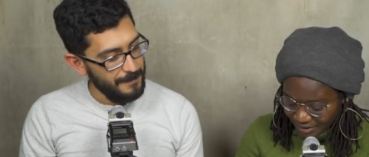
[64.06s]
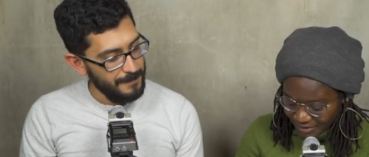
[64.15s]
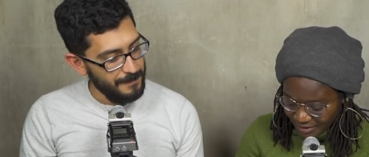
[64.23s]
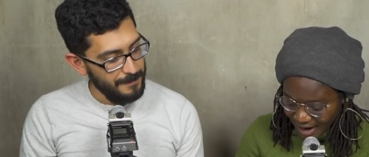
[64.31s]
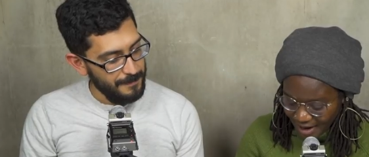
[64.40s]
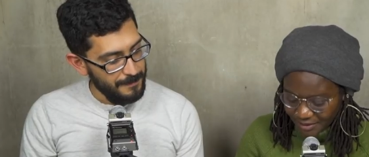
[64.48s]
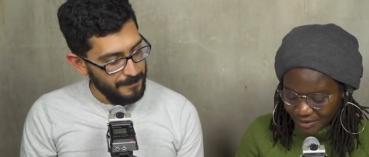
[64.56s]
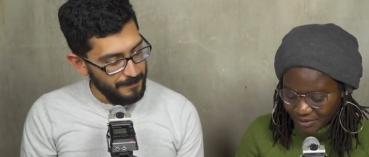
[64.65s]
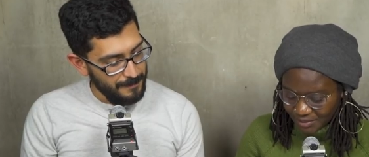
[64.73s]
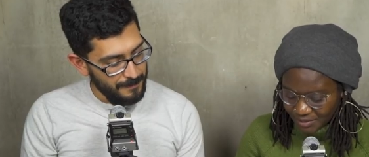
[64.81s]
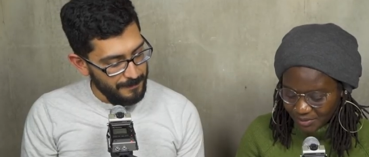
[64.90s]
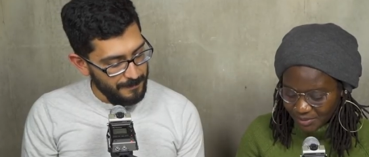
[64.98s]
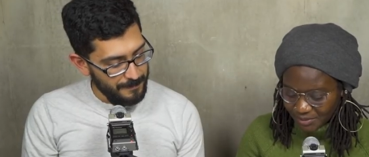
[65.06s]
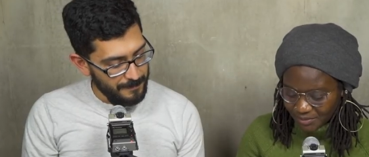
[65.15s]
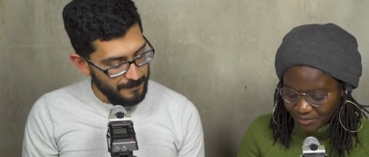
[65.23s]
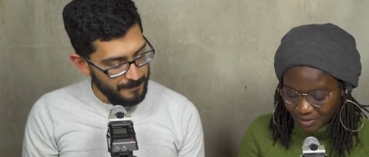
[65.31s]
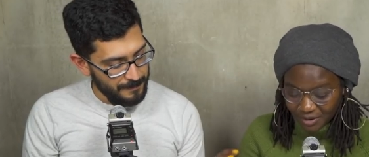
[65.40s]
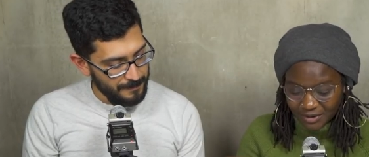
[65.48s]
Speaker 1: really know how to.
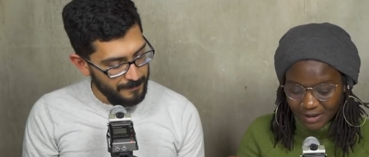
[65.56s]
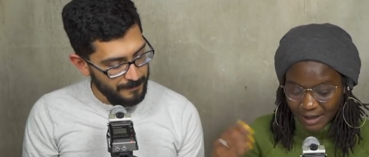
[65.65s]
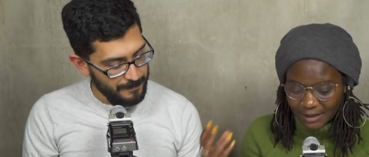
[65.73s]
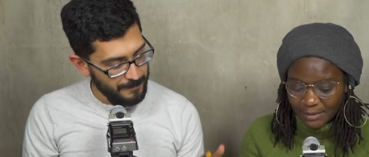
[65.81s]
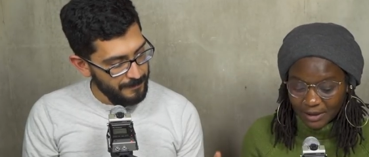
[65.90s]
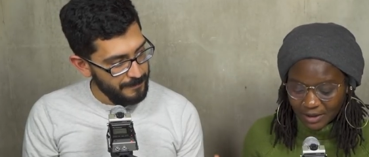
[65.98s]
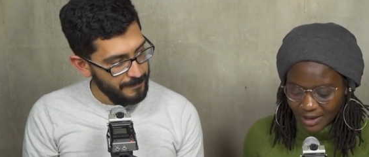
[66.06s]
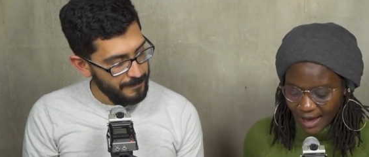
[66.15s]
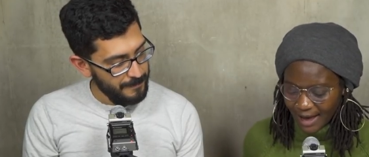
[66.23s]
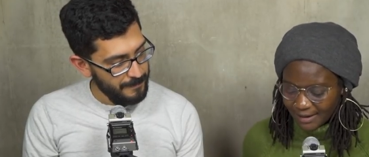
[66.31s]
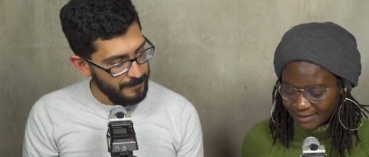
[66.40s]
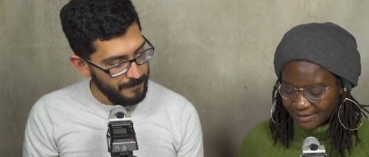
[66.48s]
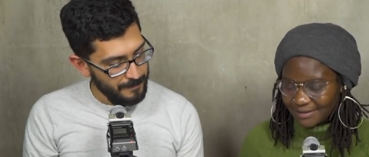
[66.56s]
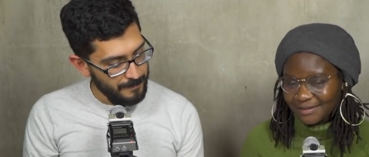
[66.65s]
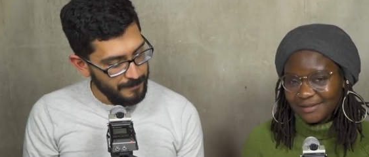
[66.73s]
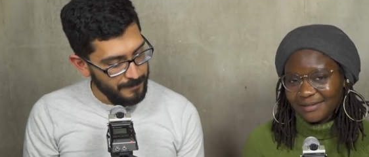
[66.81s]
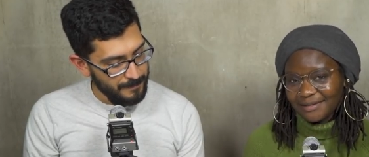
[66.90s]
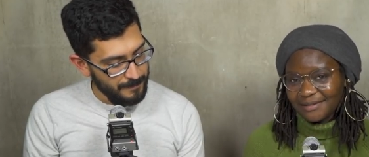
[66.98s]
We're talking about a lot.
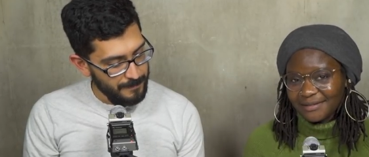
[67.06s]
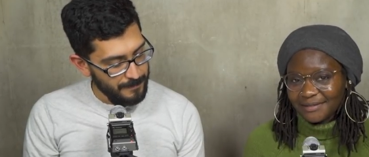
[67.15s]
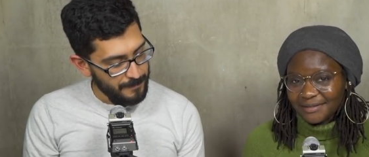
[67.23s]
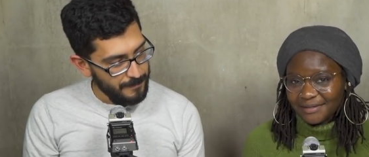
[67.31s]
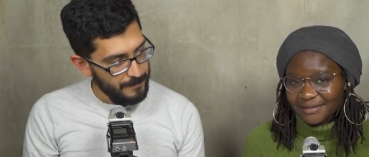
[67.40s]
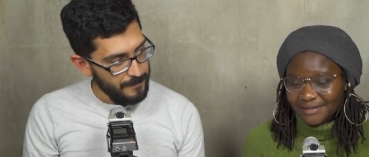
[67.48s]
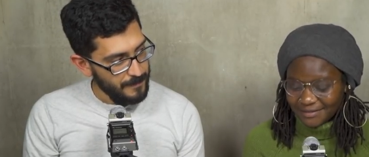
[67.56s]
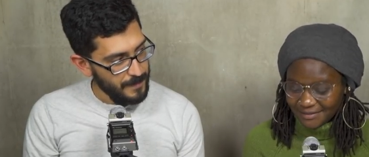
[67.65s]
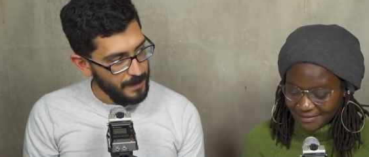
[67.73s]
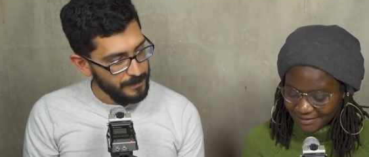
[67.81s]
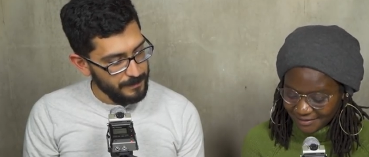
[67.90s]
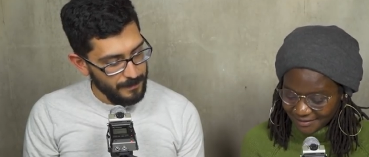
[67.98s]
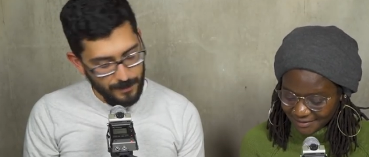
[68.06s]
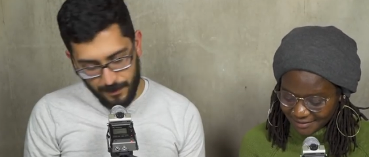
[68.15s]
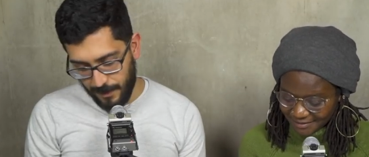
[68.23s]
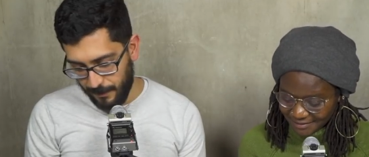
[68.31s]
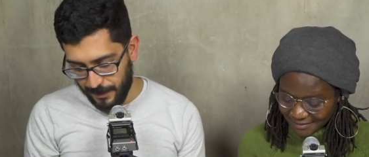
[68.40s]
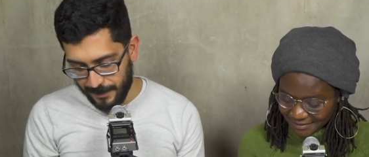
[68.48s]
Speaker 2: I was oh,
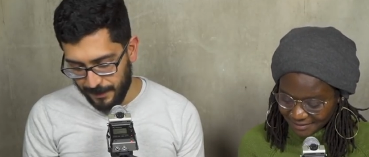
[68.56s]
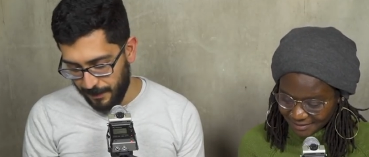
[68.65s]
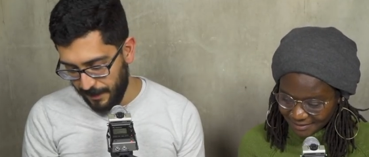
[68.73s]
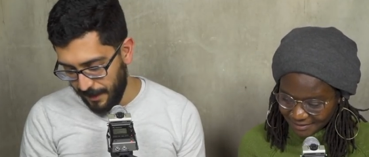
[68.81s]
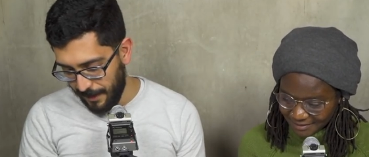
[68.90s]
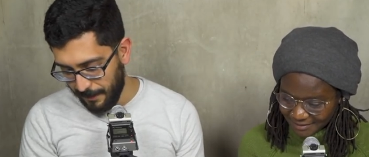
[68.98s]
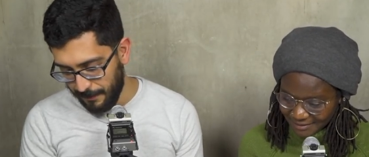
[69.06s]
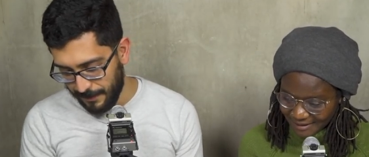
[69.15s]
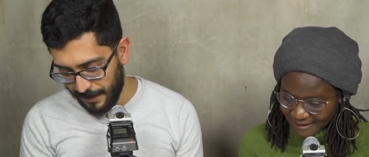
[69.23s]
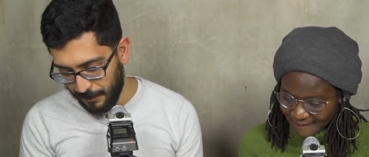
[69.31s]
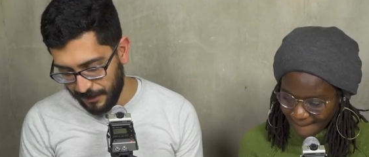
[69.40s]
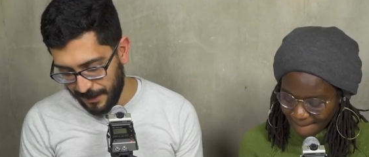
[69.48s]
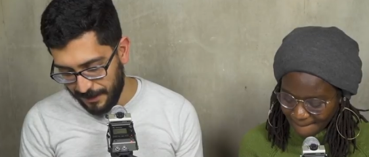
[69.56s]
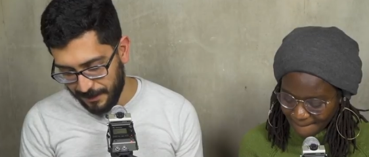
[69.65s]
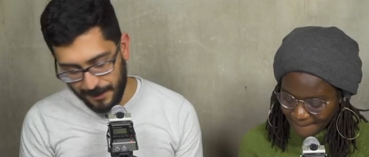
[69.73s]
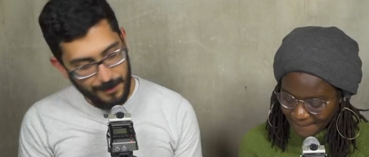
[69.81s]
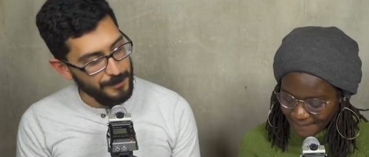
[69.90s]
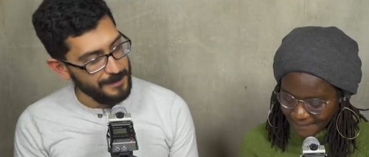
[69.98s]
I wanted to do it like
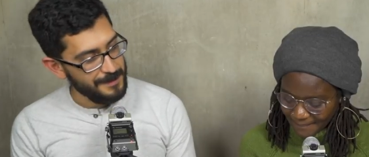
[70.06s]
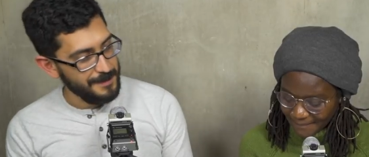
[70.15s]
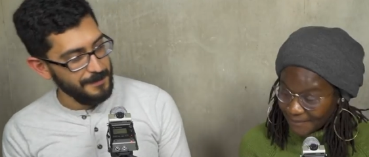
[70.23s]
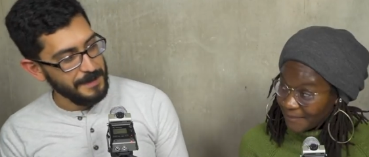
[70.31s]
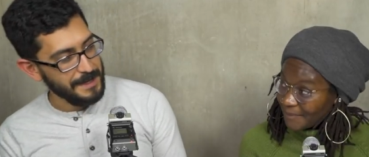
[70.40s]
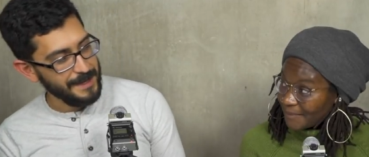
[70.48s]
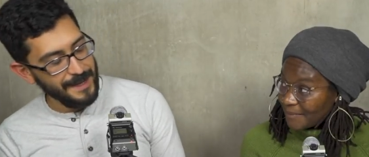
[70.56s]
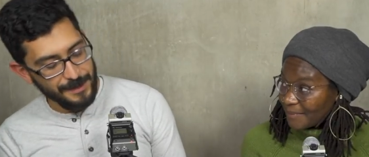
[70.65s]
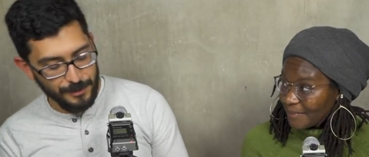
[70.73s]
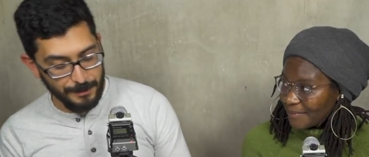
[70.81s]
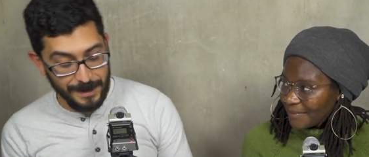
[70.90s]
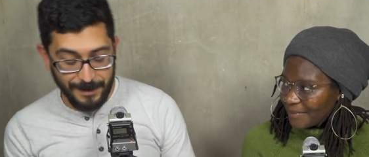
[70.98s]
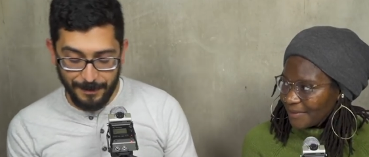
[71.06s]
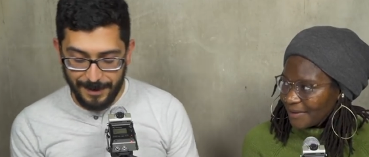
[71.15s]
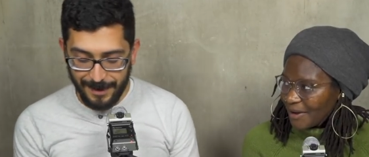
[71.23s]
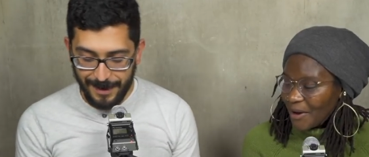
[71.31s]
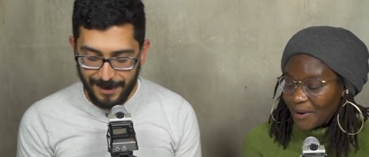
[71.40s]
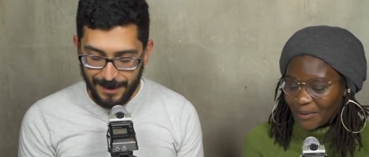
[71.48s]
simultaneously. I wanted to see if I could catch you, but anyway.
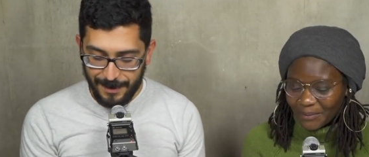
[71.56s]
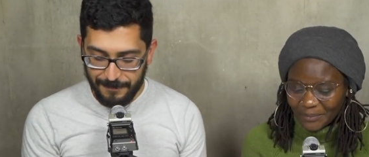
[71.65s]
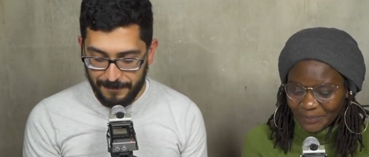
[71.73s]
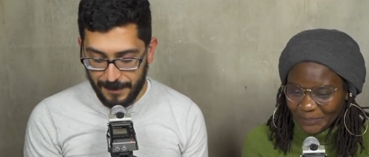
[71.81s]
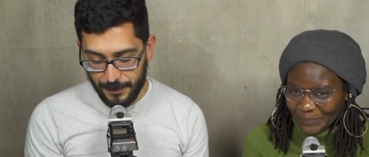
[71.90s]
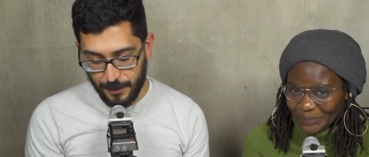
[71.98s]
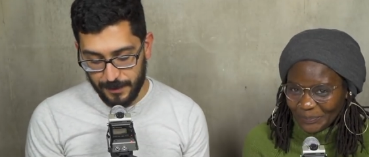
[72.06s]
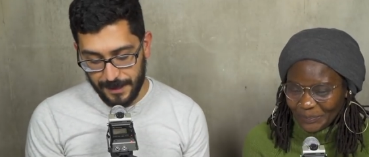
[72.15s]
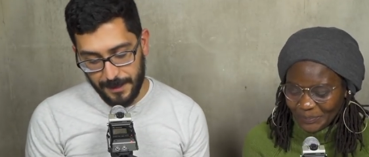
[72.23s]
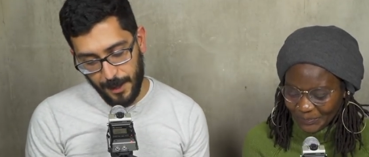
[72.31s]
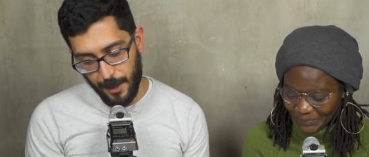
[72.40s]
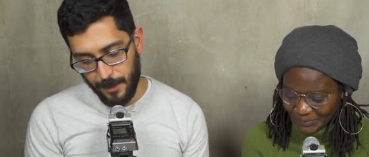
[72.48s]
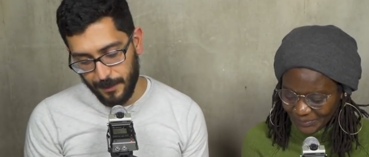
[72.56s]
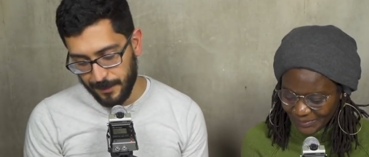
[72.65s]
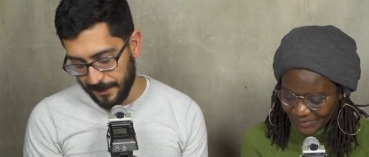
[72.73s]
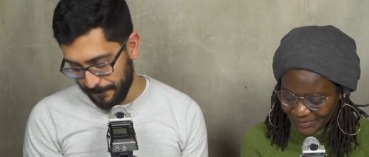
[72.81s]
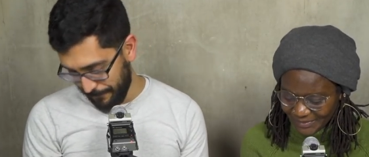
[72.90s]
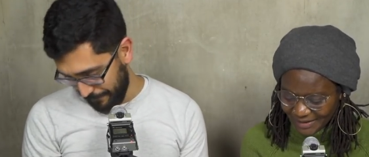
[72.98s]
Oh. Fishers and loads.